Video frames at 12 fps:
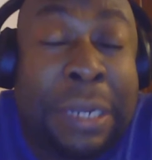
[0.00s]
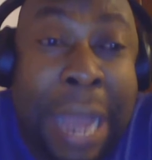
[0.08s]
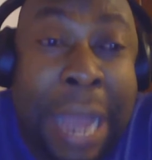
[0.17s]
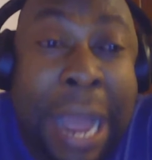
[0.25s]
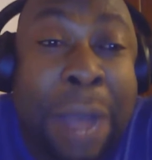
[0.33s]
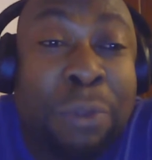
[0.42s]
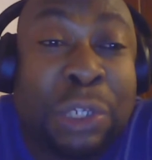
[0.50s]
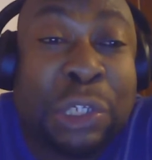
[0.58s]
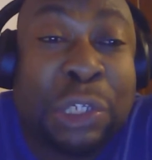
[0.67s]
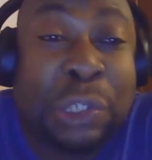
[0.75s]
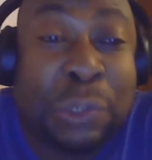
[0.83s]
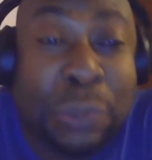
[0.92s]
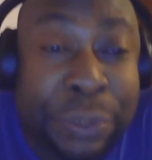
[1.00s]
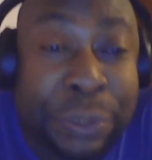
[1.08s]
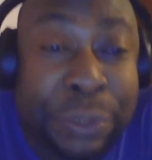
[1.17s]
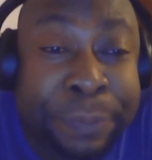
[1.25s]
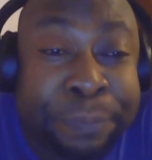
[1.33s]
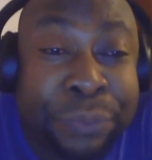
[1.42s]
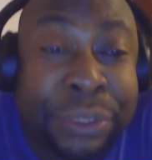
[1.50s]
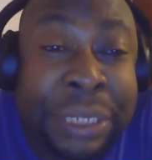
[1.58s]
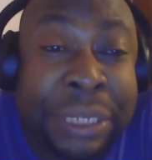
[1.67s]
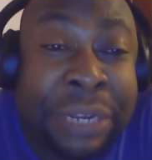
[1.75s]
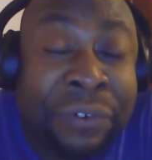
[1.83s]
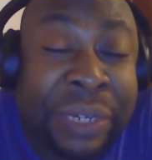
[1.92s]
how soon
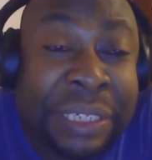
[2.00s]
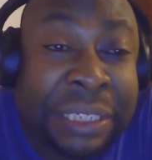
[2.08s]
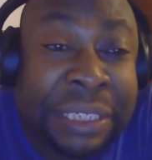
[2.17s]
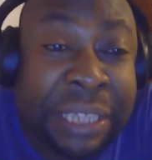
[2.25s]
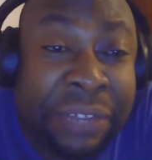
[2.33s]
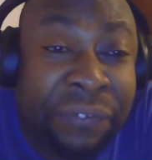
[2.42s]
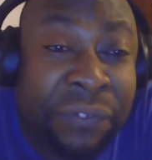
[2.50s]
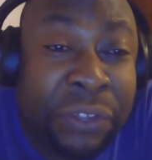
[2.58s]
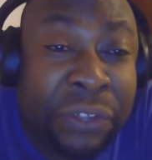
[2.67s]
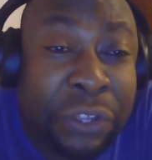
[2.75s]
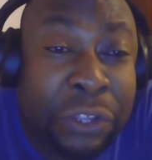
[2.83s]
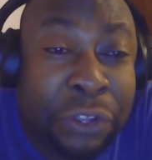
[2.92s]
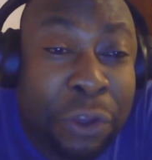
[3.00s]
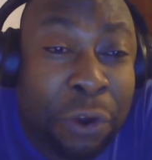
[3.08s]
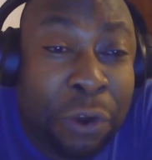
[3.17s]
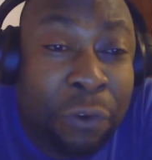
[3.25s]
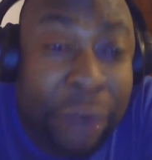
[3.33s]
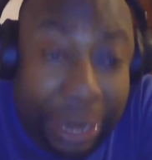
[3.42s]
they receive your